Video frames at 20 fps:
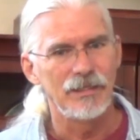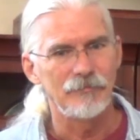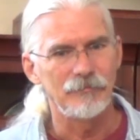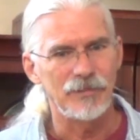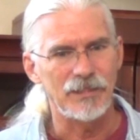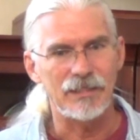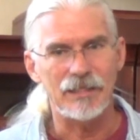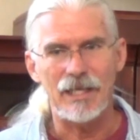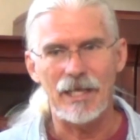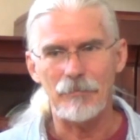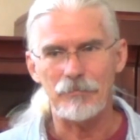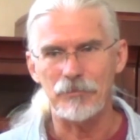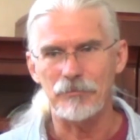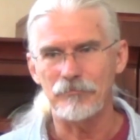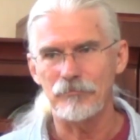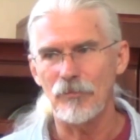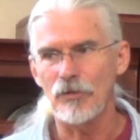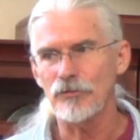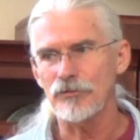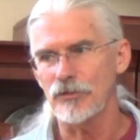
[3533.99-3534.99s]
But it
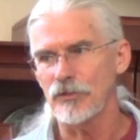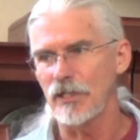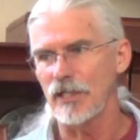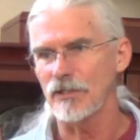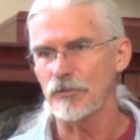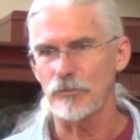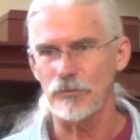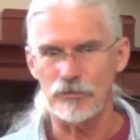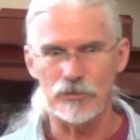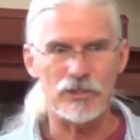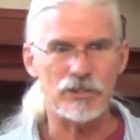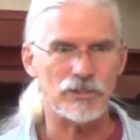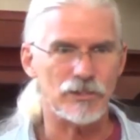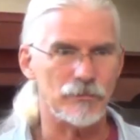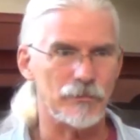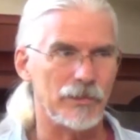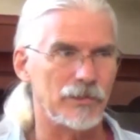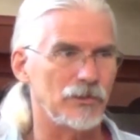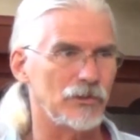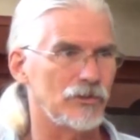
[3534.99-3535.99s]
happened most of the days when
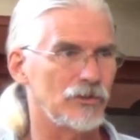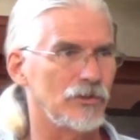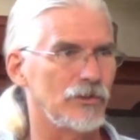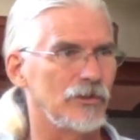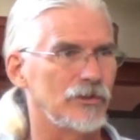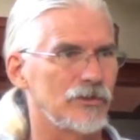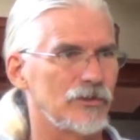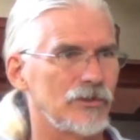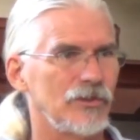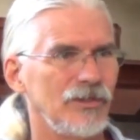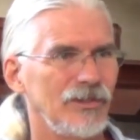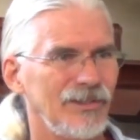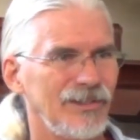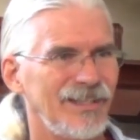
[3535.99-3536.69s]
Jesus went to church.